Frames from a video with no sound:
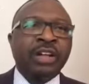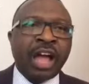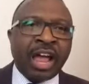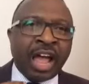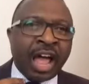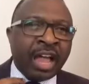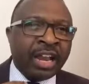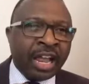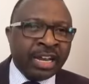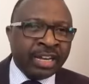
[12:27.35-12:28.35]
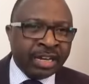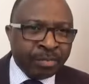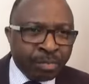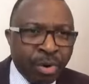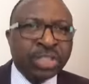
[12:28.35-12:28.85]
and the
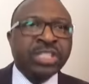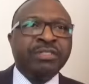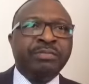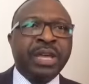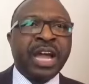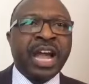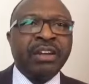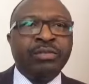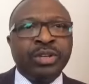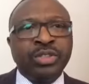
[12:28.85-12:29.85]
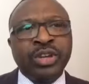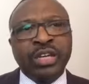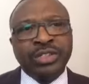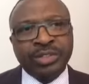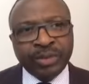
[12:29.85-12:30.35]
motive behind what you are
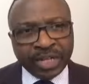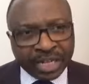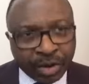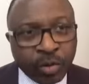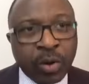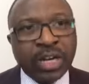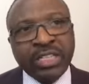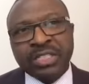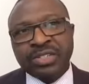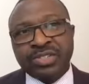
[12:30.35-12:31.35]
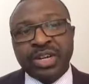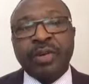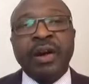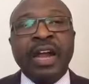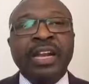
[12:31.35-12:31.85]
doing, the qualities
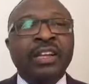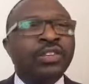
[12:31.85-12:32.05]
required.